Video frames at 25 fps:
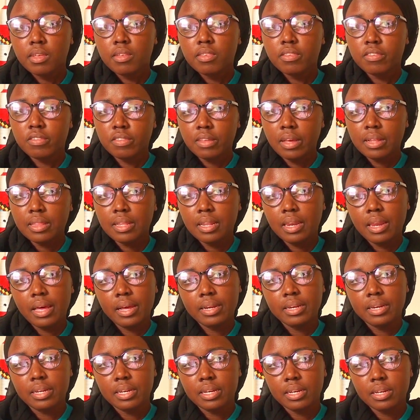start
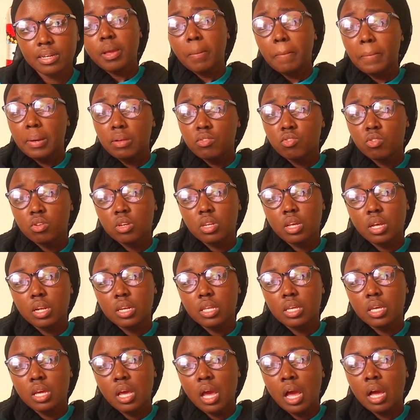learning.
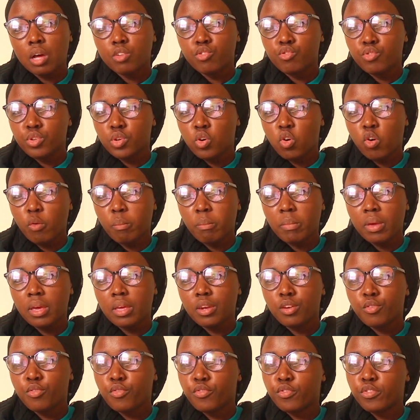Personally, I'd
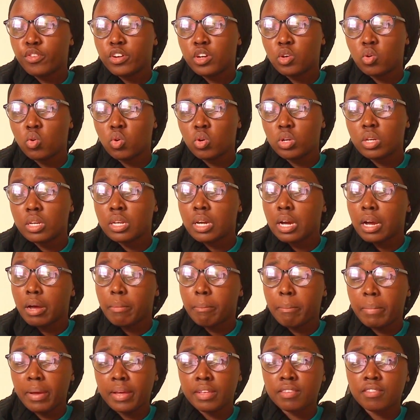recommend Free Code
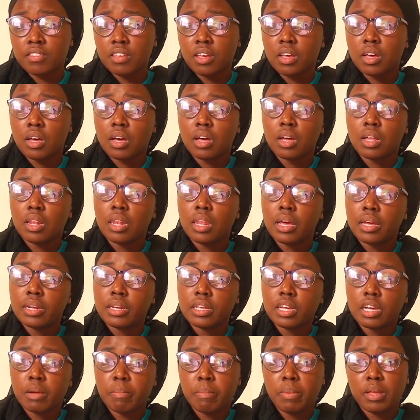Camp as a
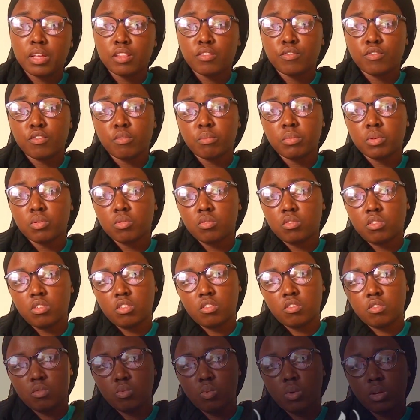learning platform, because
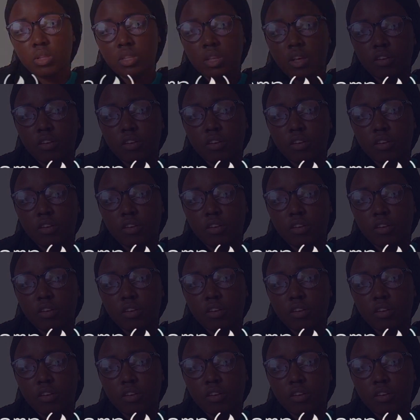it's what